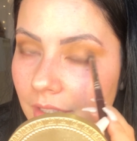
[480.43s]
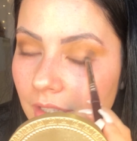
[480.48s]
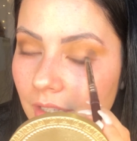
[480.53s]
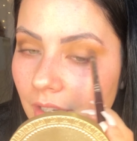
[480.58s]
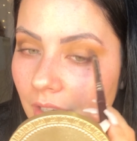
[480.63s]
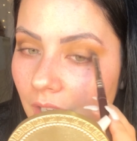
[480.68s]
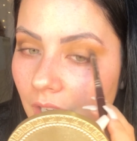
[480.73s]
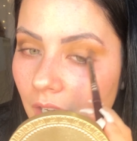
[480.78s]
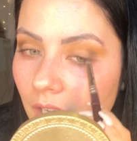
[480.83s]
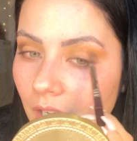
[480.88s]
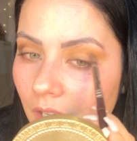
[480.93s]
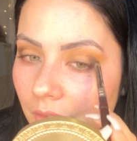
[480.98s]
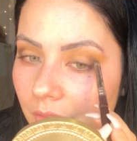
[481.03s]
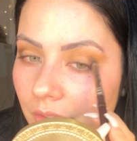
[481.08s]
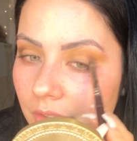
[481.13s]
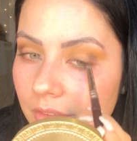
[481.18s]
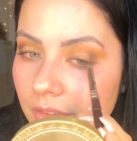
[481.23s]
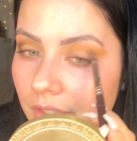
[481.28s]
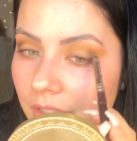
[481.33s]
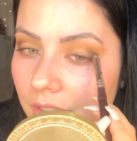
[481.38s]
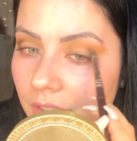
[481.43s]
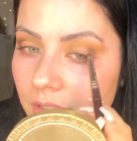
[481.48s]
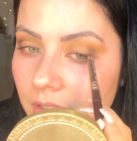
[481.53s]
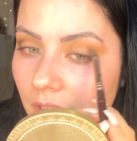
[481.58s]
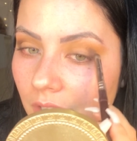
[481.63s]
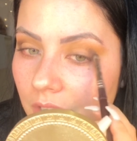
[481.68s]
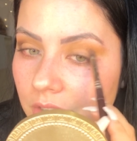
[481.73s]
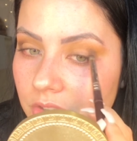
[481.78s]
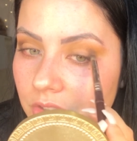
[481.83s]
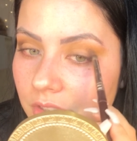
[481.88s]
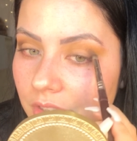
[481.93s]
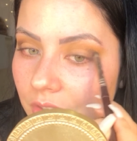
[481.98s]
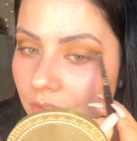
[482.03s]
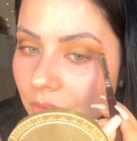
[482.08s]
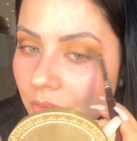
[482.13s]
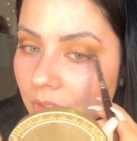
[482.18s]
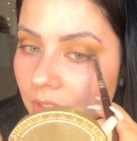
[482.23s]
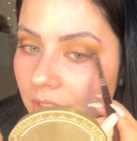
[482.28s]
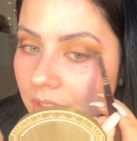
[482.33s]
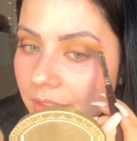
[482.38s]
Natasha
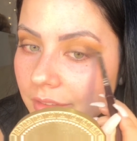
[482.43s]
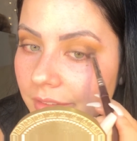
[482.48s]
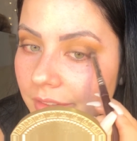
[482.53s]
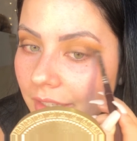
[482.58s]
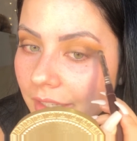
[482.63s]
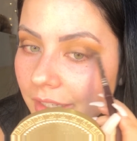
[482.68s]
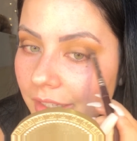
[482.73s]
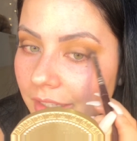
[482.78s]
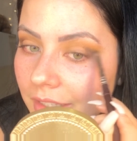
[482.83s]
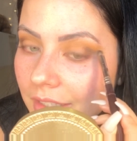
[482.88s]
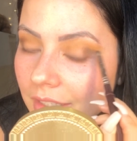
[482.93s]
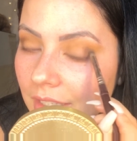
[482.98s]
Denona is like,